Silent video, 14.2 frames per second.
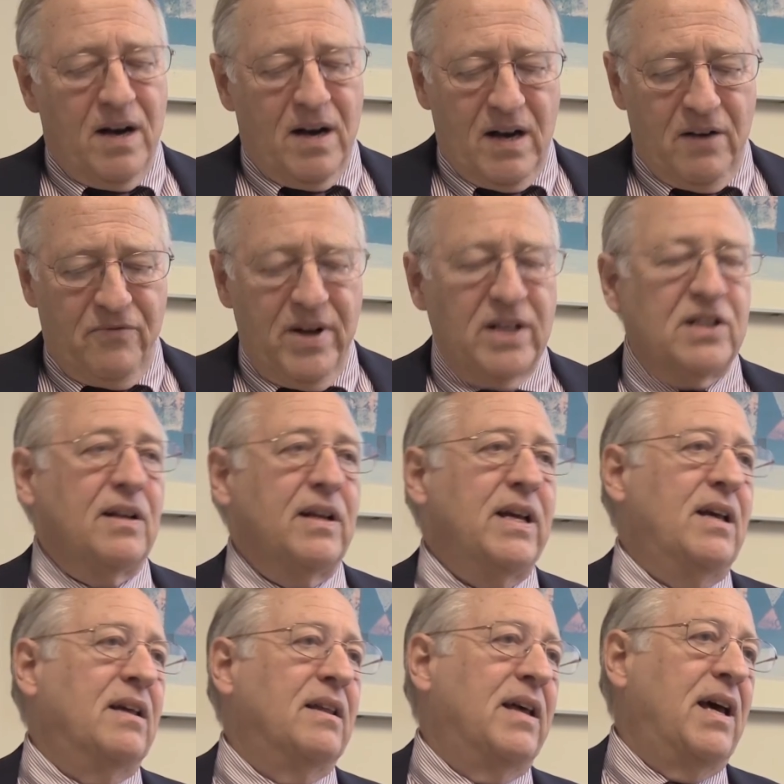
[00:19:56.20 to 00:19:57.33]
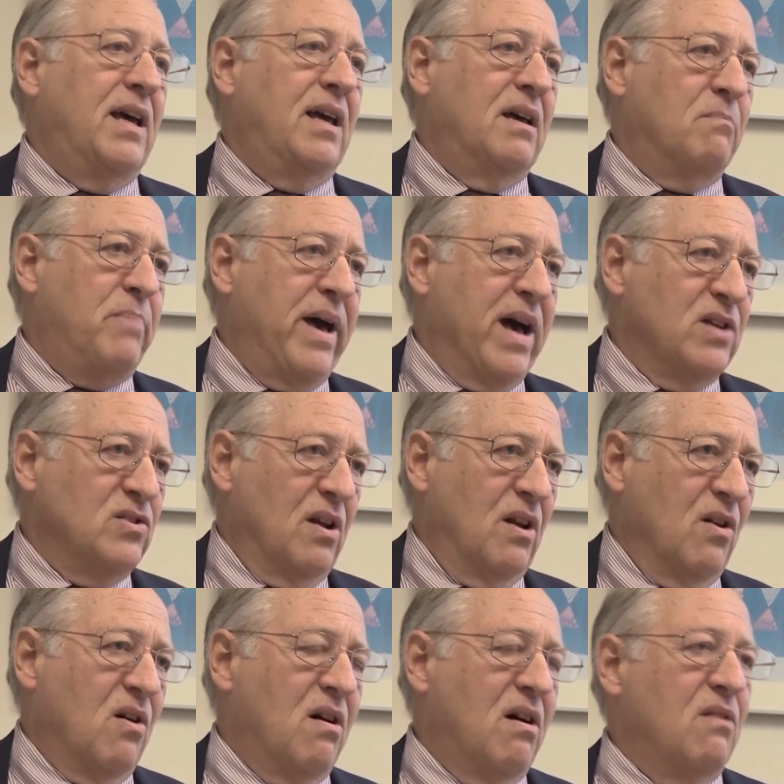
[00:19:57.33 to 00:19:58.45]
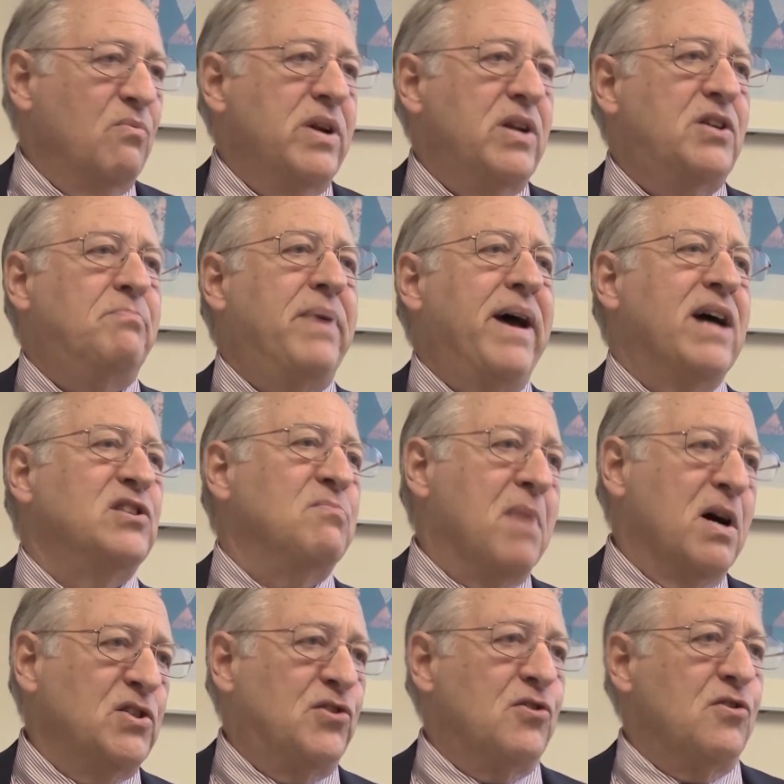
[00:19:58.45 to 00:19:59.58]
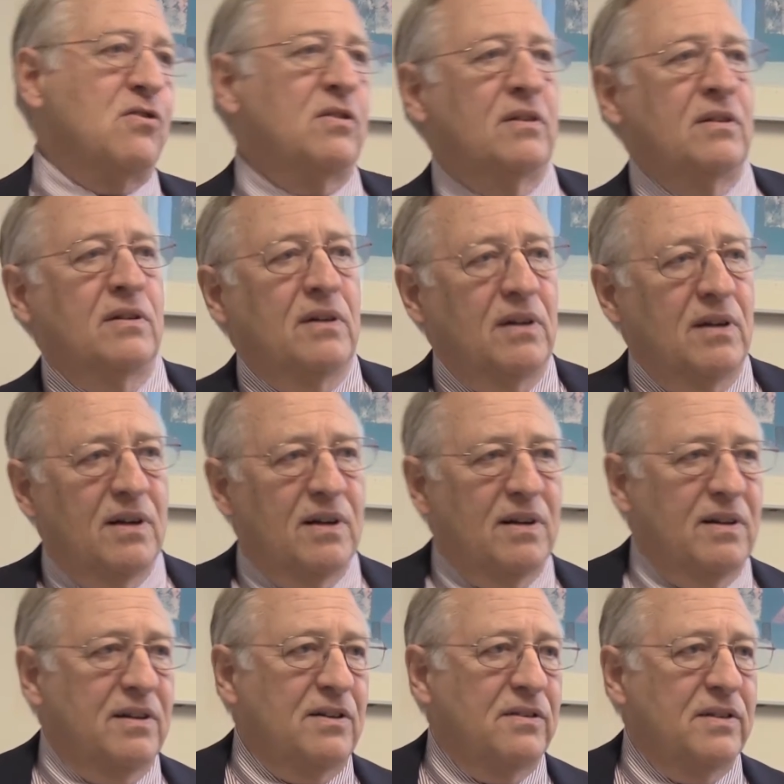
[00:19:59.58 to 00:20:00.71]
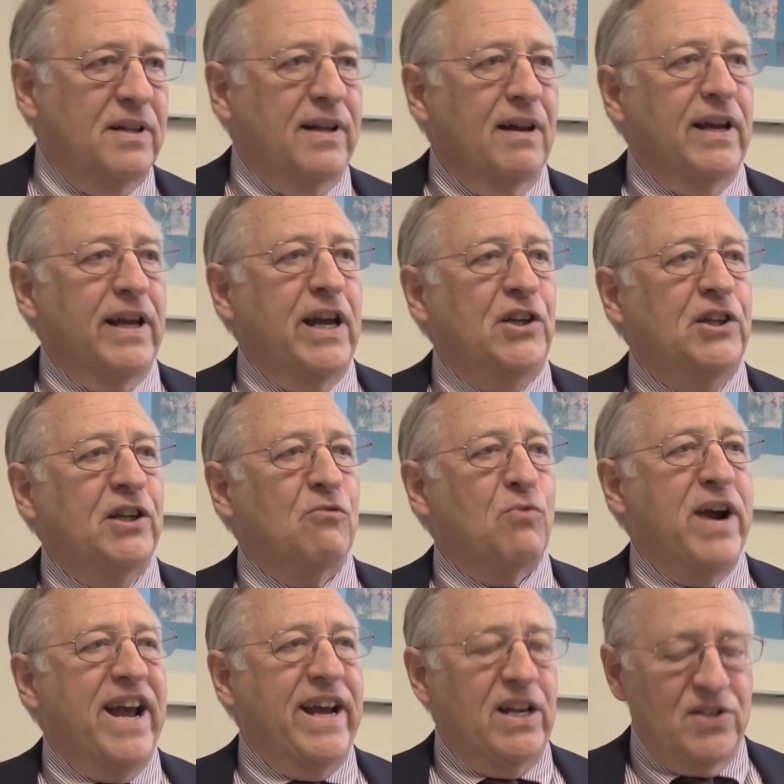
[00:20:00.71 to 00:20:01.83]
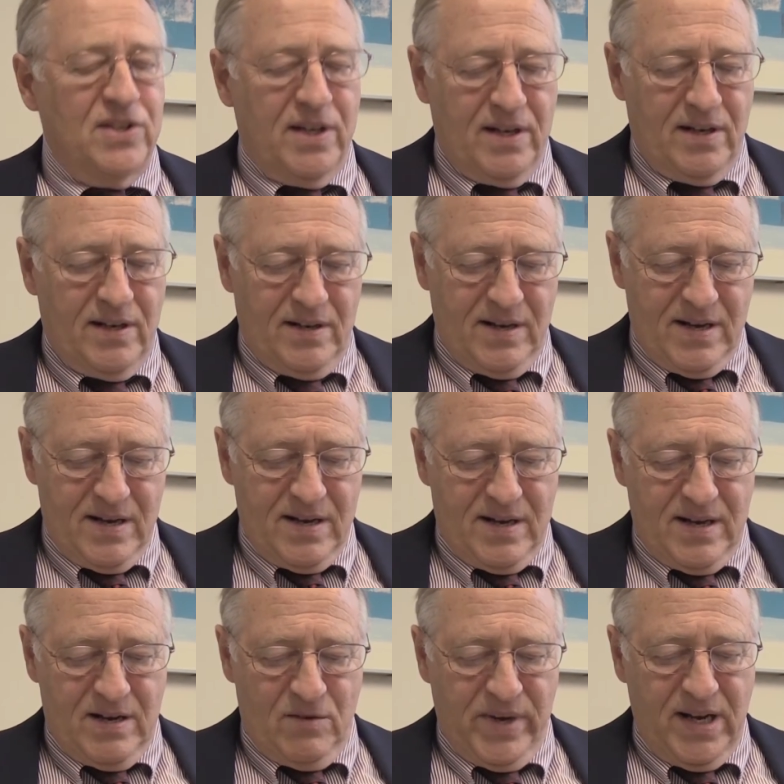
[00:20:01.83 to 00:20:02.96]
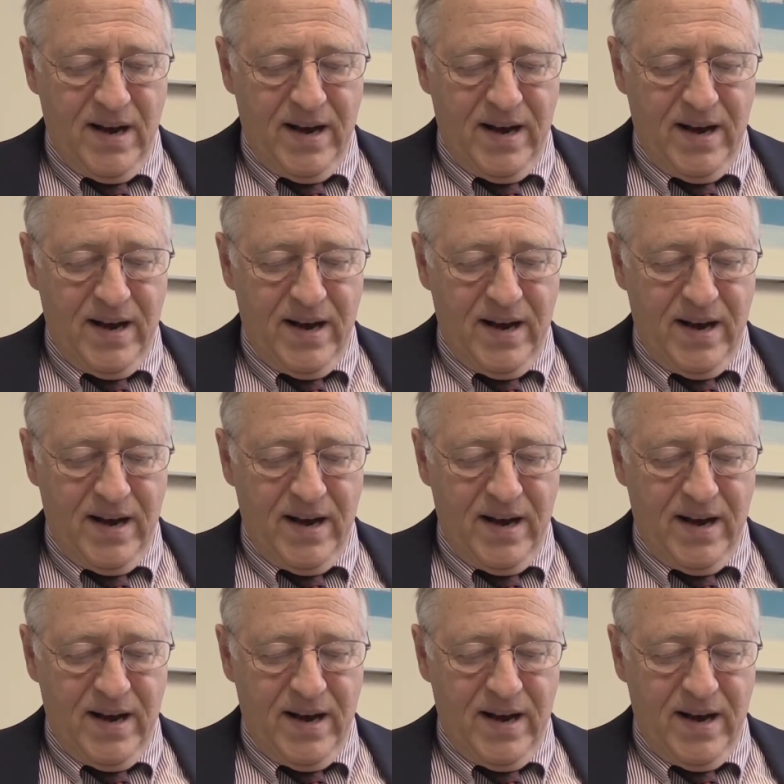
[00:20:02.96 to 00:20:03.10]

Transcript: Eventually, they passed a law which passed muster under the delegation regs, and we got